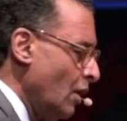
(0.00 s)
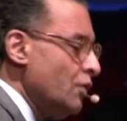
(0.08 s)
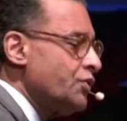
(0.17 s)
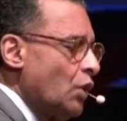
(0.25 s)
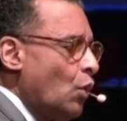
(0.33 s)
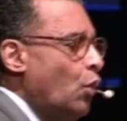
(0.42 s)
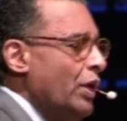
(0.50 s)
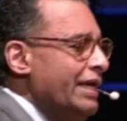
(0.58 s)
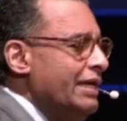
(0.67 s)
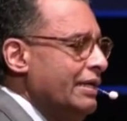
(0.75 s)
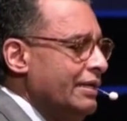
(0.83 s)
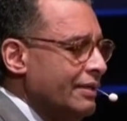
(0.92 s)
So
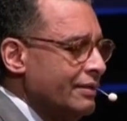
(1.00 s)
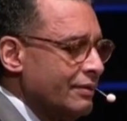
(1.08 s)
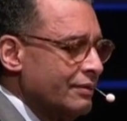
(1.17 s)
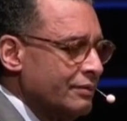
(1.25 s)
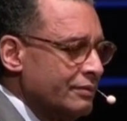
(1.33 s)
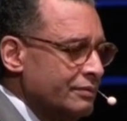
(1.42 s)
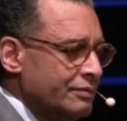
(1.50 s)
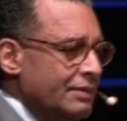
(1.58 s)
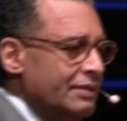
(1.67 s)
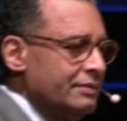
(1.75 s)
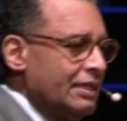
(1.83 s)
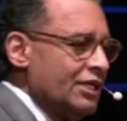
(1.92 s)
we,
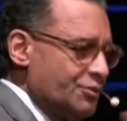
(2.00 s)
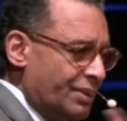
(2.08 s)
as